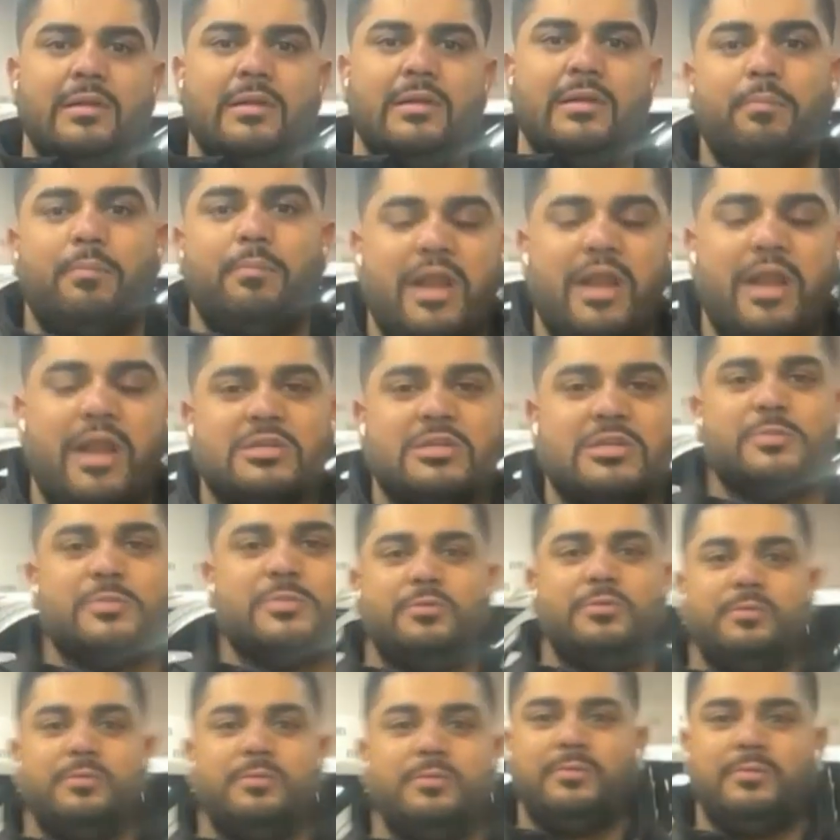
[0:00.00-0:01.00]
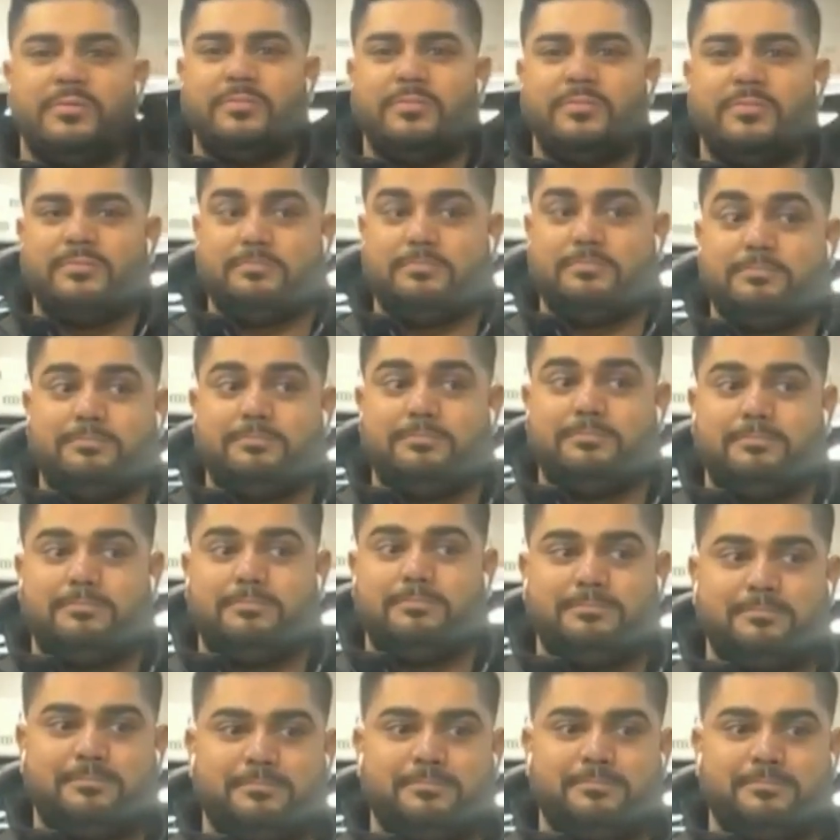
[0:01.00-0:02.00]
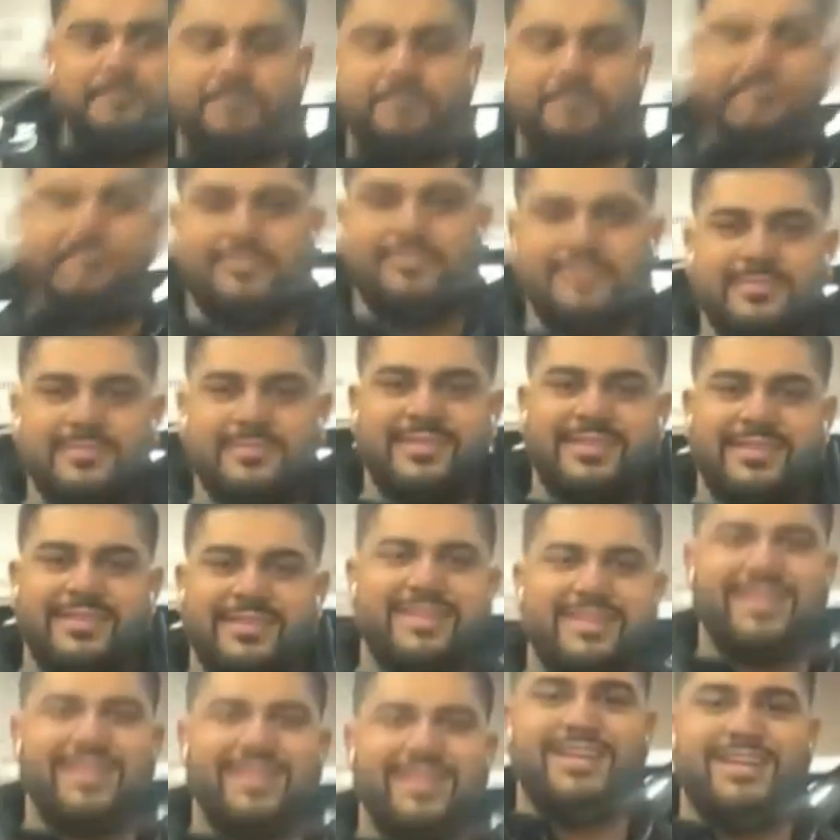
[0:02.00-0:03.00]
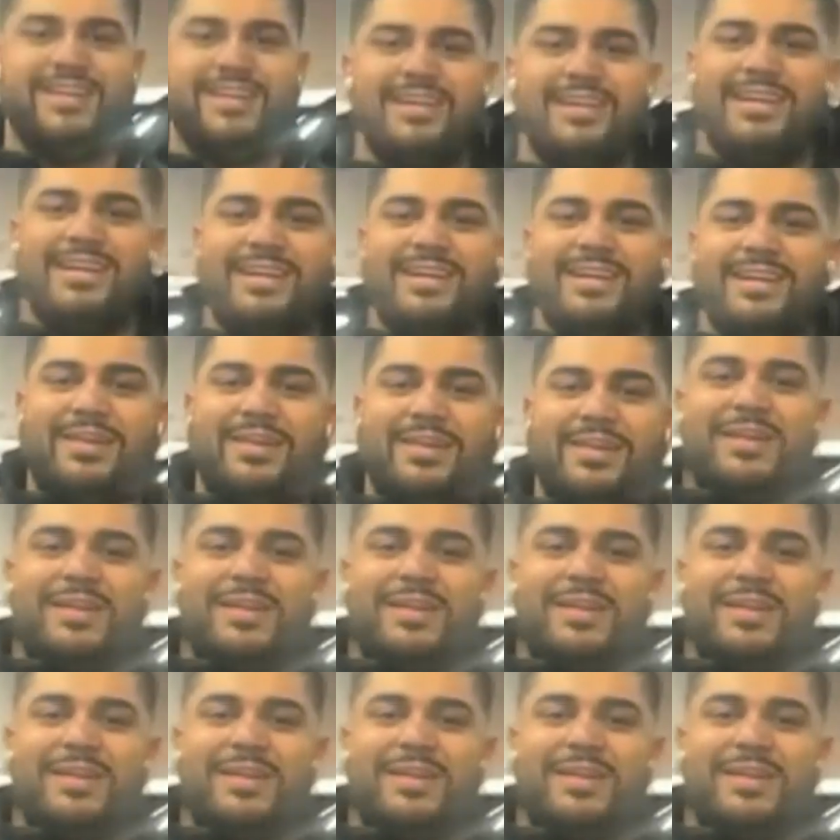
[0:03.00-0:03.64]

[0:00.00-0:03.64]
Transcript: this is My name is Oh, hey. How are you, Muhammad? Muhammad, you have a limo